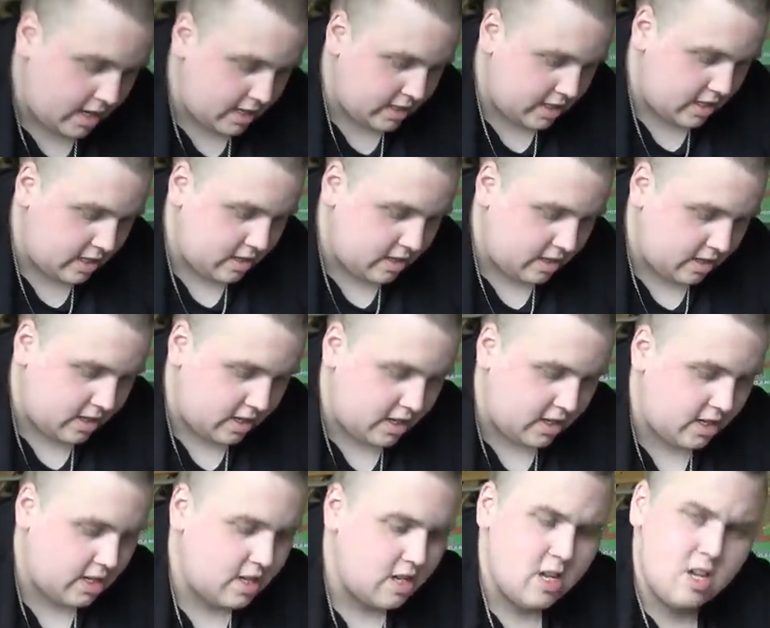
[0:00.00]
SD card in
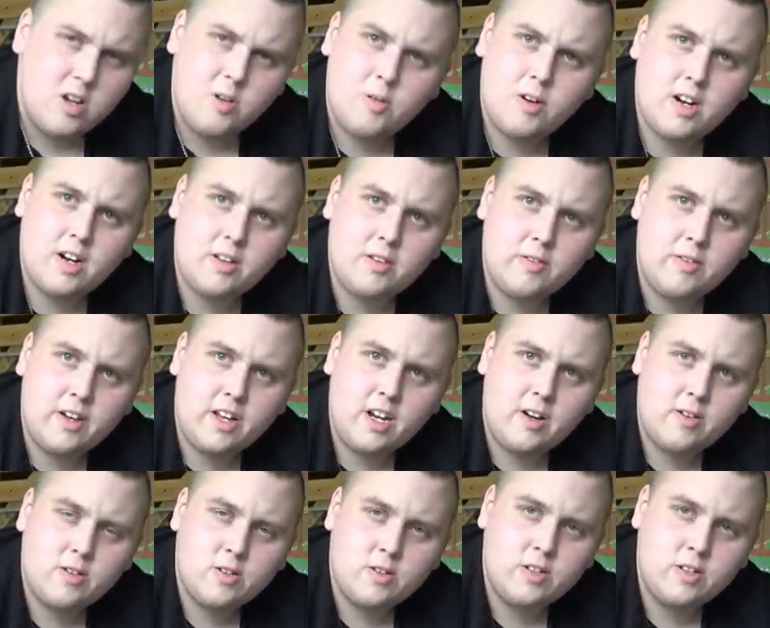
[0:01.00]
it? We're gonna have to find out what's